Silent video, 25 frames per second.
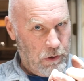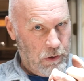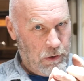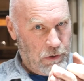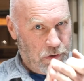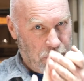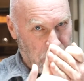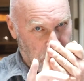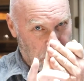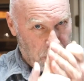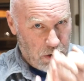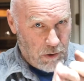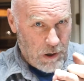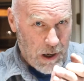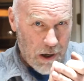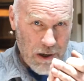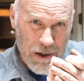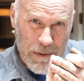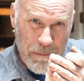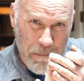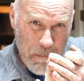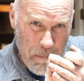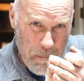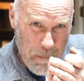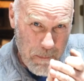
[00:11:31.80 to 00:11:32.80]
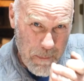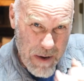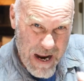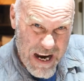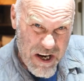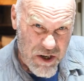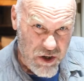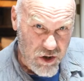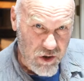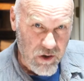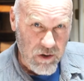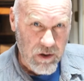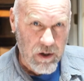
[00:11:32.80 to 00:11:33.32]
to go out and
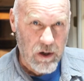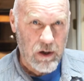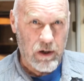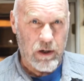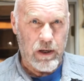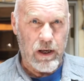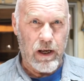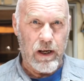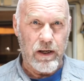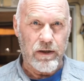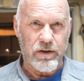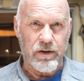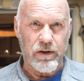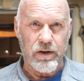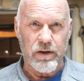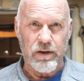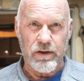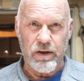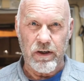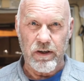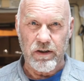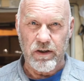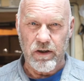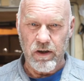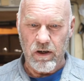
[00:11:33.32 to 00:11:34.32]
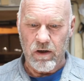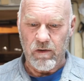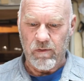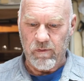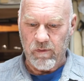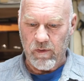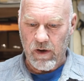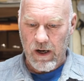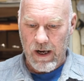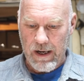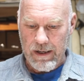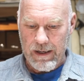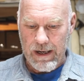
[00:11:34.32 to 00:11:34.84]
measure their cases is going to
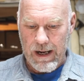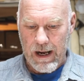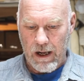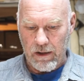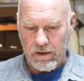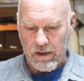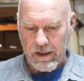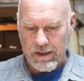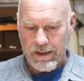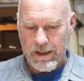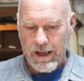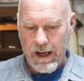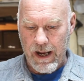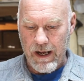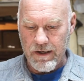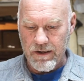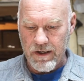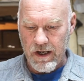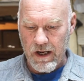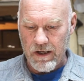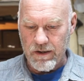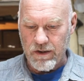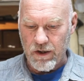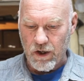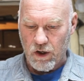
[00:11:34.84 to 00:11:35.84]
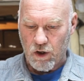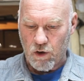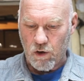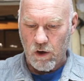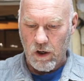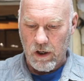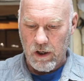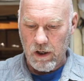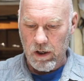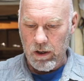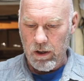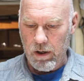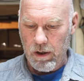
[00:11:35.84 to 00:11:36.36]
find out that case heads are
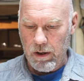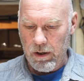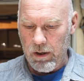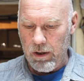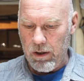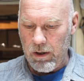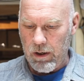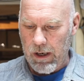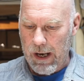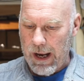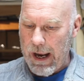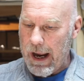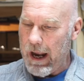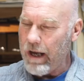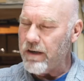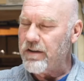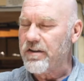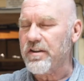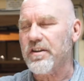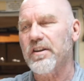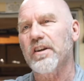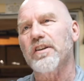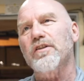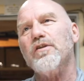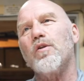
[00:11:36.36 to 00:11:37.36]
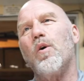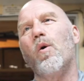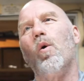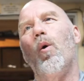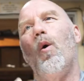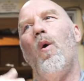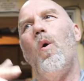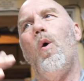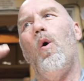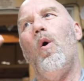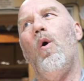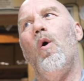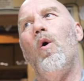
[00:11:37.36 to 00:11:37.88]
crooked. Hence this
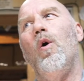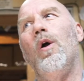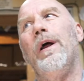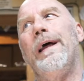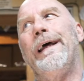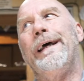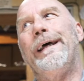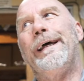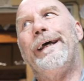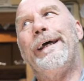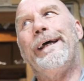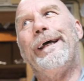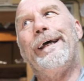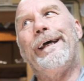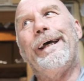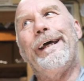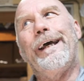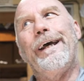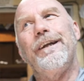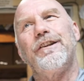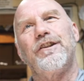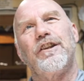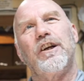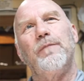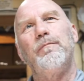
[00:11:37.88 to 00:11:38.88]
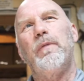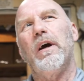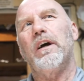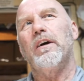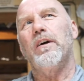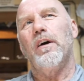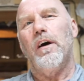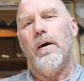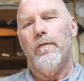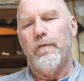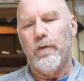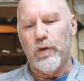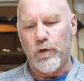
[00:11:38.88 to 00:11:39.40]
whole, it's been
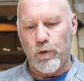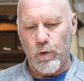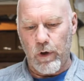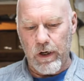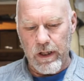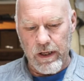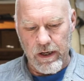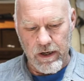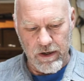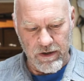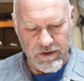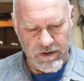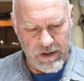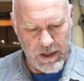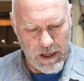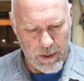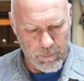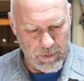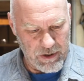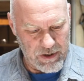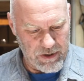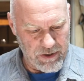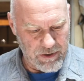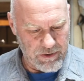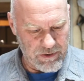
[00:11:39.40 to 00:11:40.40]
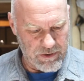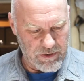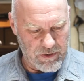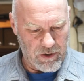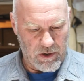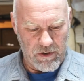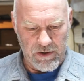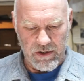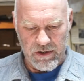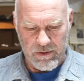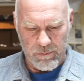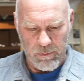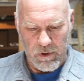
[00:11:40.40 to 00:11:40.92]
gone for 20 years now because all
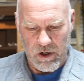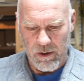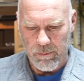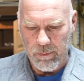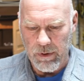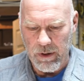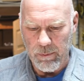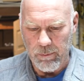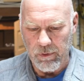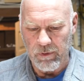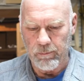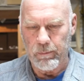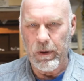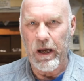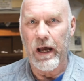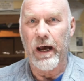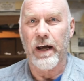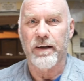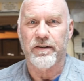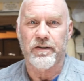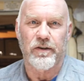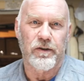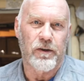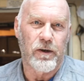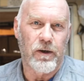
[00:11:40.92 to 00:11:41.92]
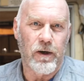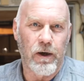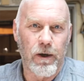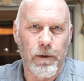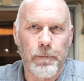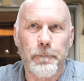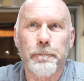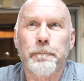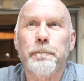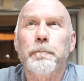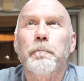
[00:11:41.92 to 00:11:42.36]
the smart people passed on.